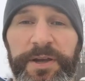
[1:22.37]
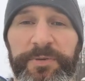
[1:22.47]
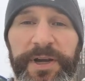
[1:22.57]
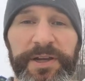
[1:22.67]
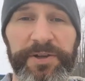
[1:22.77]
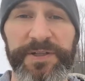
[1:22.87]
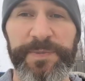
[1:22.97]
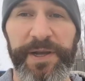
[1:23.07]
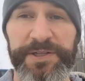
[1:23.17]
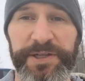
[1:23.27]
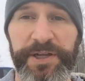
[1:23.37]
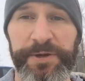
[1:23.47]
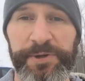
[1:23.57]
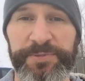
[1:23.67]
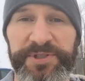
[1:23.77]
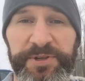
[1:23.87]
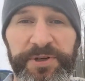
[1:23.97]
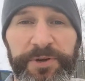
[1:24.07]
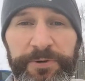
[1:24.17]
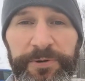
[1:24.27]
regular inspection of combs
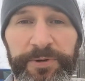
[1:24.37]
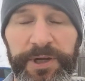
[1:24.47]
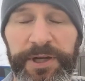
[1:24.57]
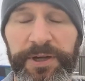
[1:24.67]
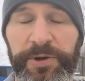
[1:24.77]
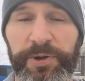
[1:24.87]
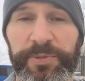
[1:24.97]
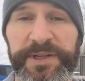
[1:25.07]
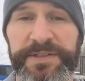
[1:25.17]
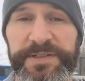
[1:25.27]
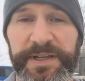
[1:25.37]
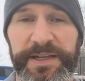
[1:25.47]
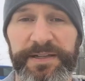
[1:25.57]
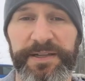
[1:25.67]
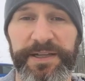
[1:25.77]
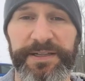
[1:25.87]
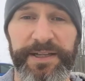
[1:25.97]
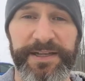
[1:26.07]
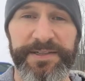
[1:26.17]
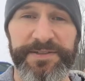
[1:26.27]
during cold months and
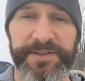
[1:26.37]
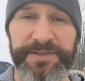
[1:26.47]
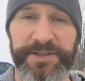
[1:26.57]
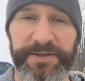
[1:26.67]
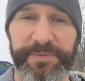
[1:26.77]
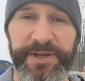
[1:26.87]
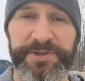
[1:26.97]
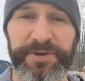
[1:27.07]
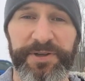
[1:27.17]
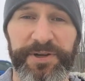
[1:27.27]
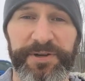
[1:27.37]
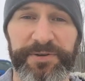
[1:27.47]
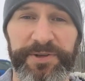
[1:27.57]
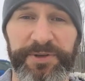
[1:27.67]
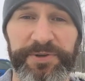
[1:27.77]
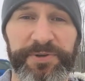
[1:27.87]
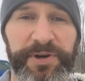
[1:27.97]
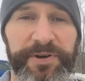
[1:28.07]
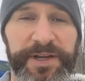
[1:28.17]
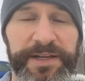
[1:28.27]
legs, just to make sure they're doing
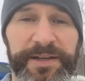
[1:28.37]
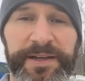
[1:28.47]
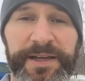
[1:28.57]
all right.